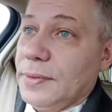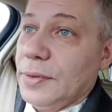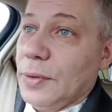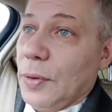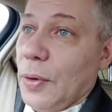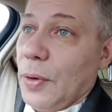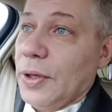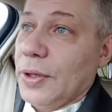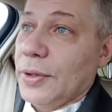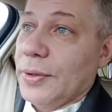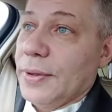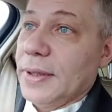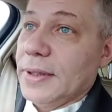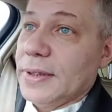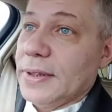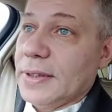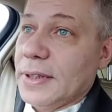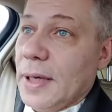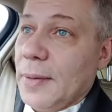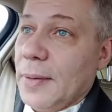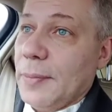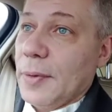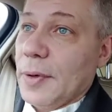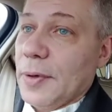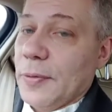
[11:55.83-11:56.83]
loiter it
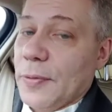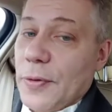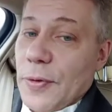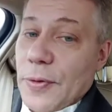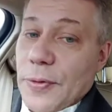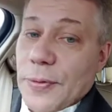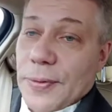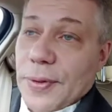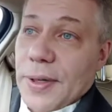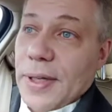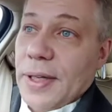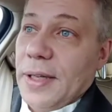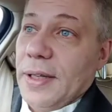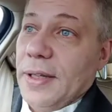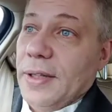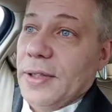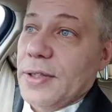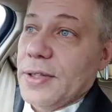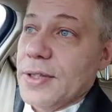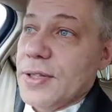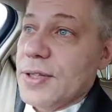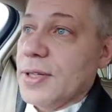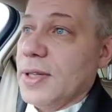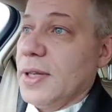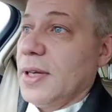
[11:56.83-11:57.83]
somewhere for 3
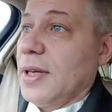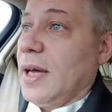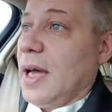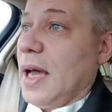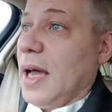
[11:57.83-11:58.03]
years,